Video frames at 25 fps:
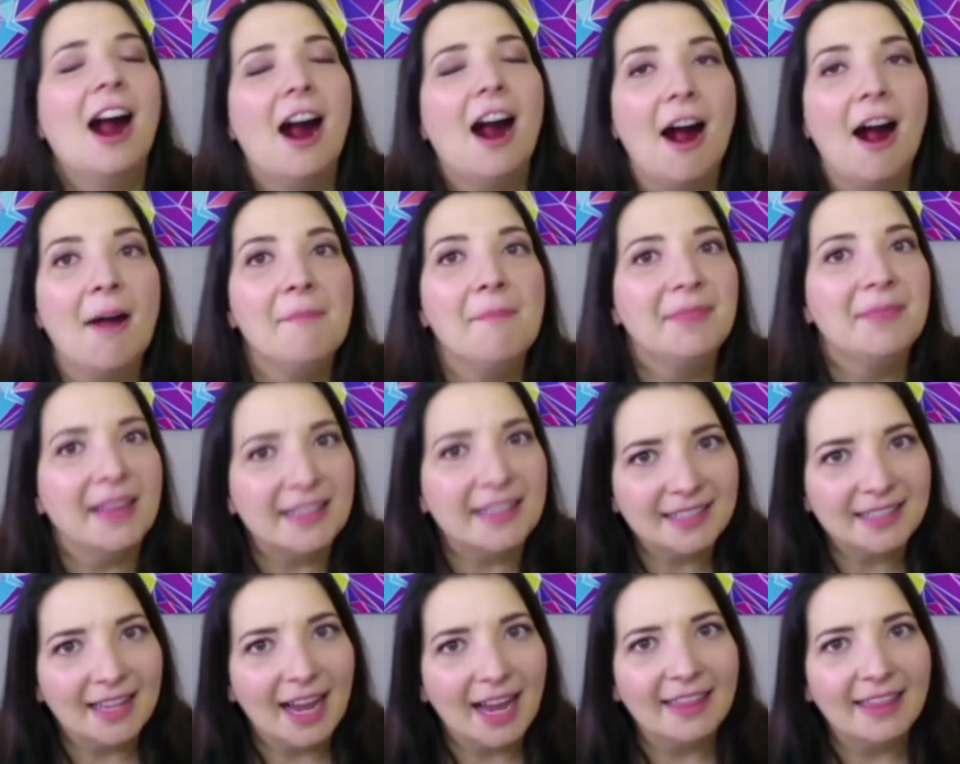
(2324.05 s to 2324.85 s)
Um,
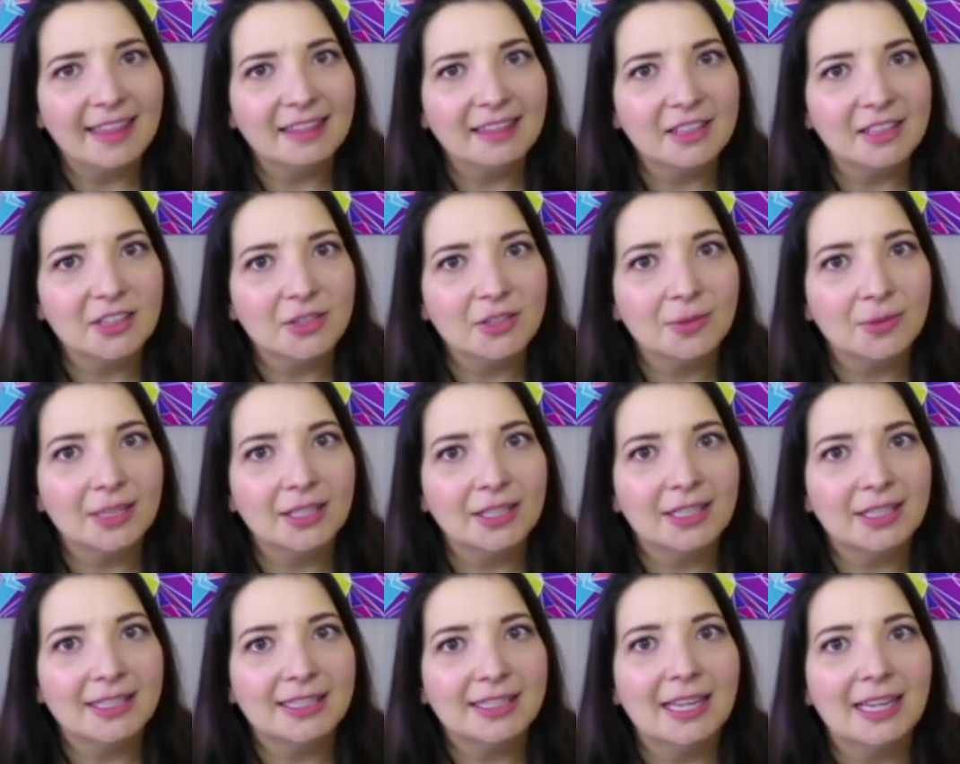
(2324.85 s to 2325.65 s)
that's I think that's a really
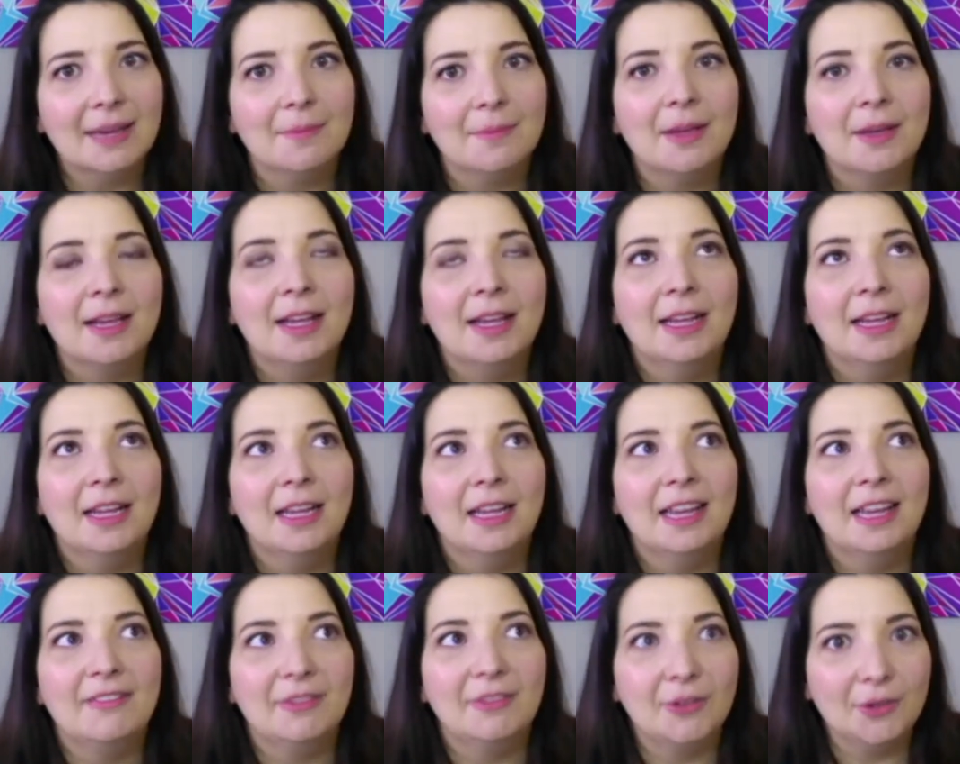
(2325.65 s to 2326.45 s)
good tip.
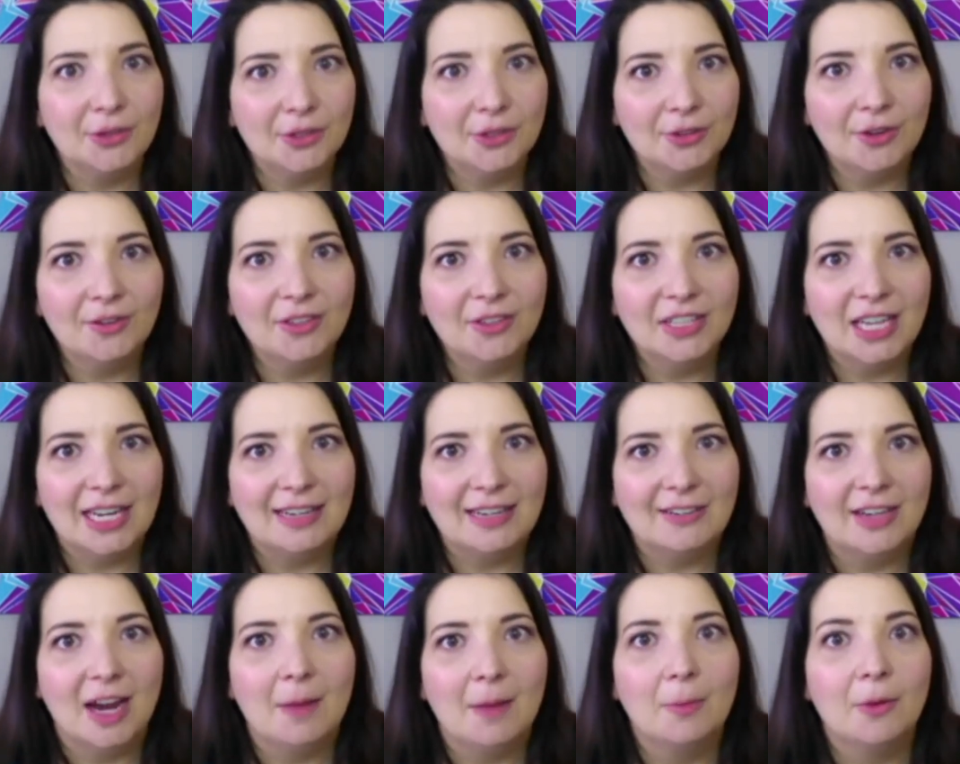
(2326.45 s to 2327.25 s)
If you do have a day
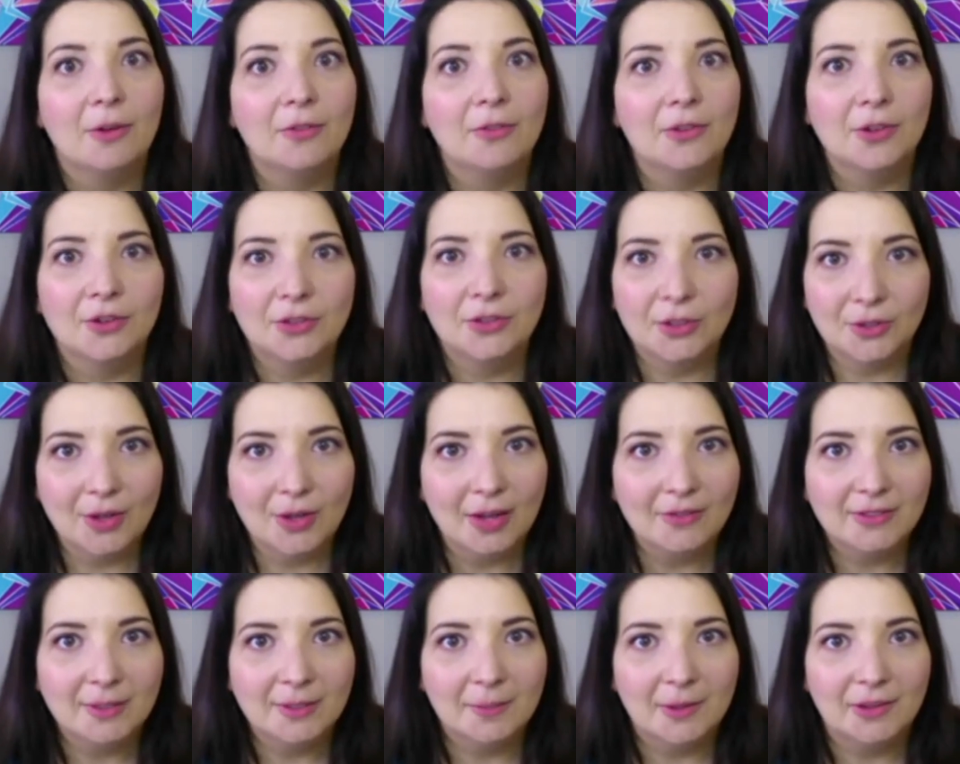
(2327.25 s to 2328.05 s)
job or if you do have
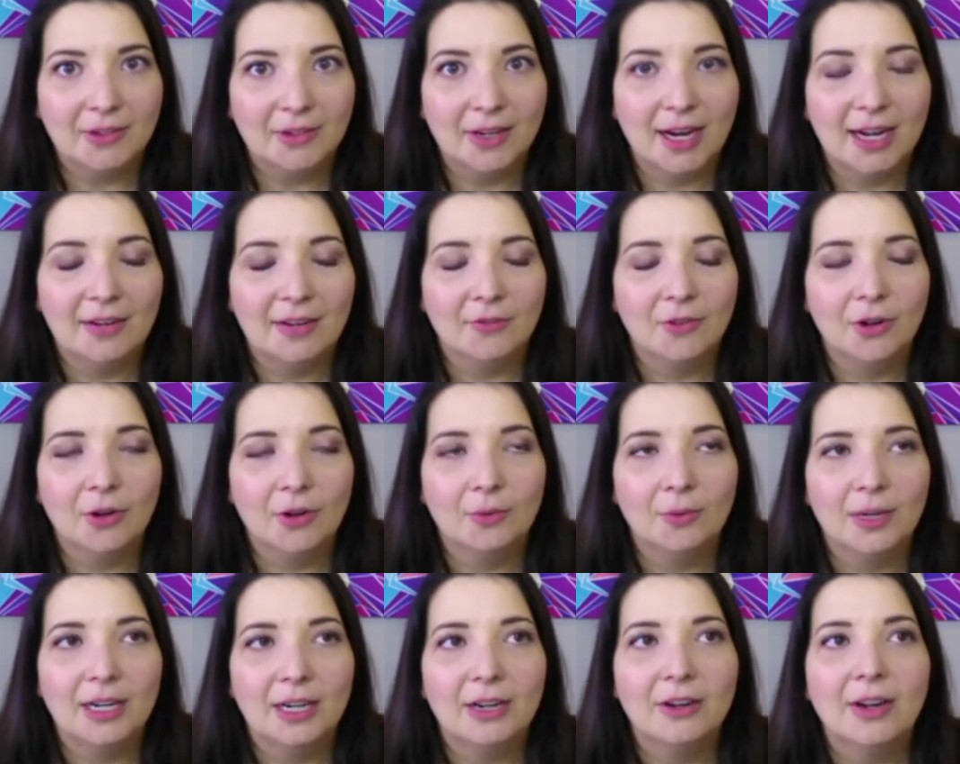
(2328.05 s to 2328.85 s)
some other kind of
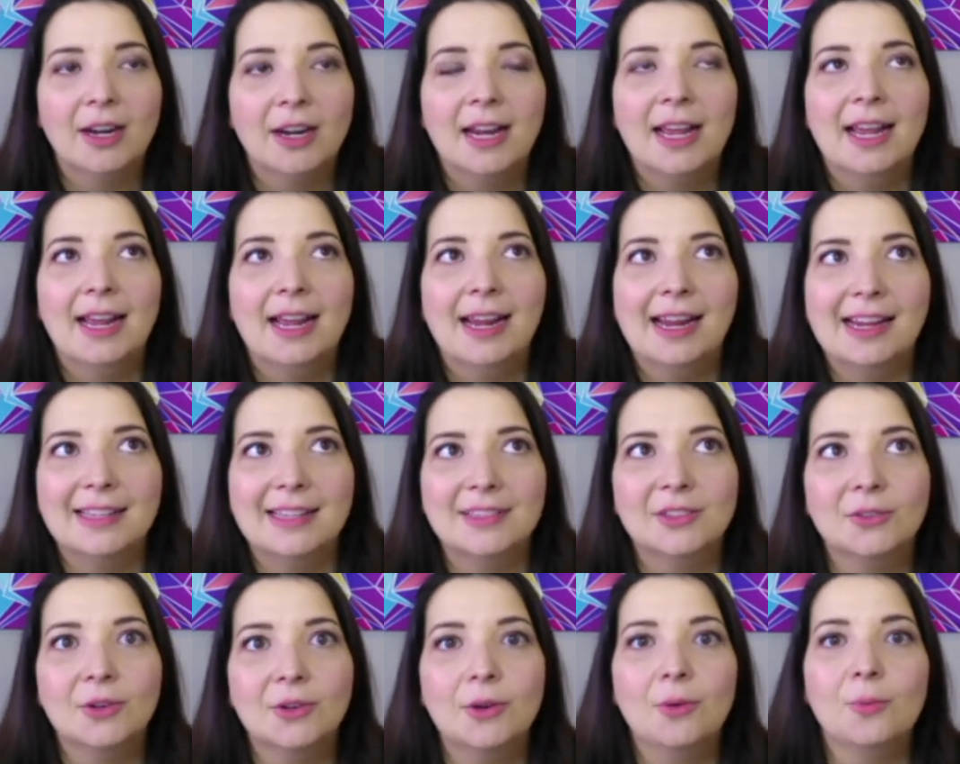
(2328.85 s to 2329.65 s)
career, is
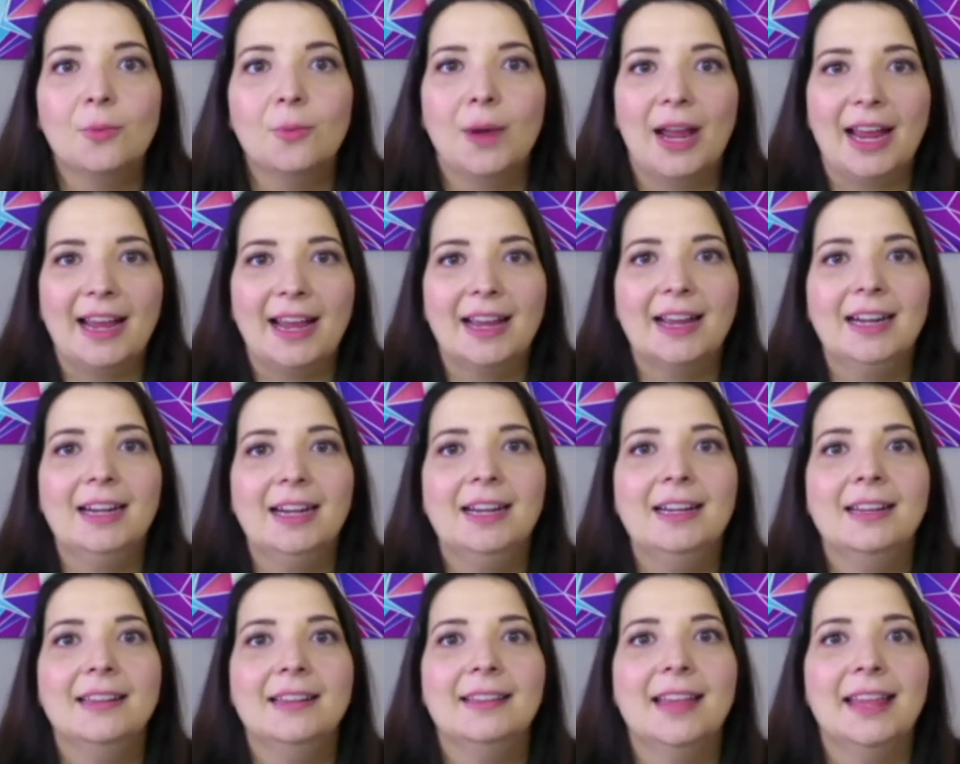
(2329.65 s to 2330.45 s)
there a way
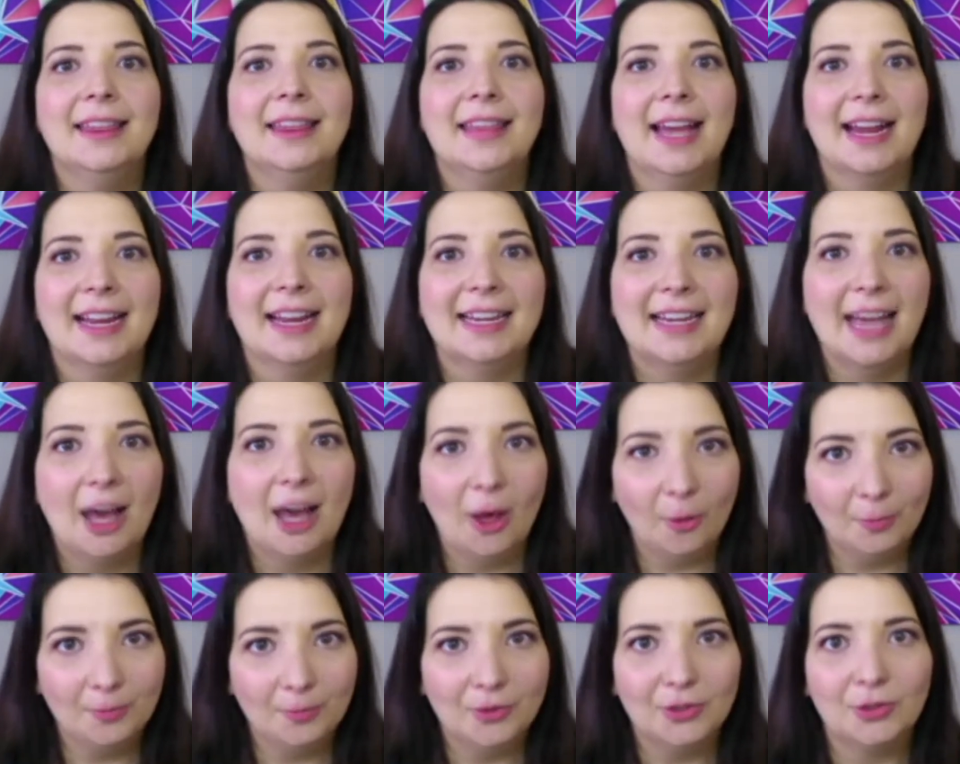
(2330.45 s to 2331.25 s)
that that can
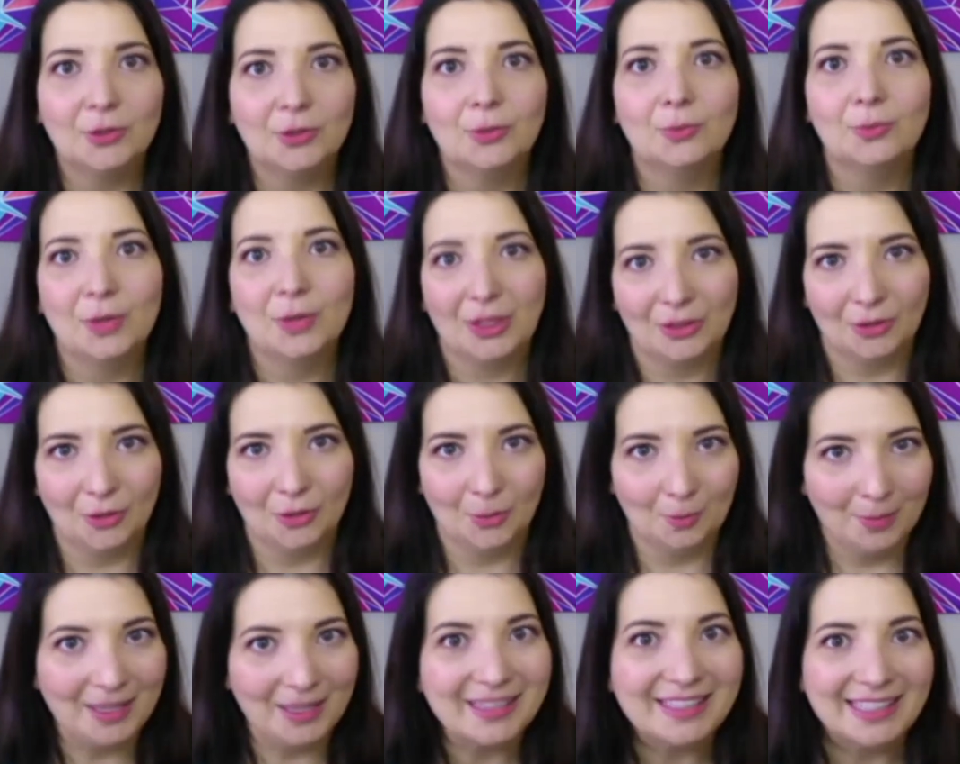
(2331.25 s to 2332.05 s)
help you with
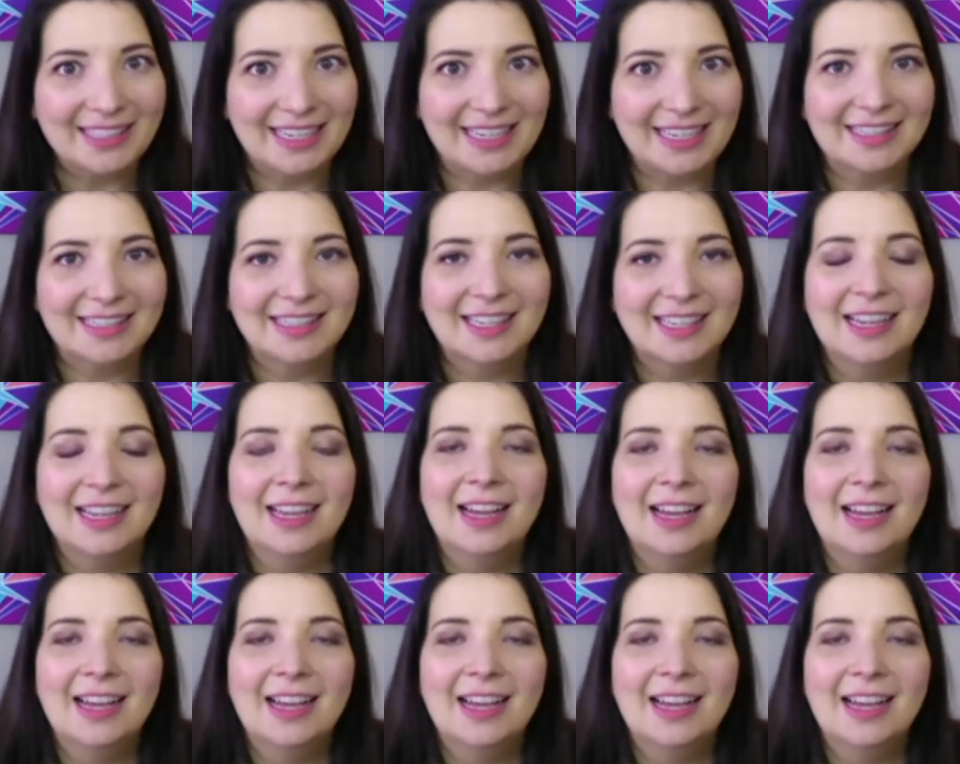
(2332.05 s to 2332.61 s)
your business?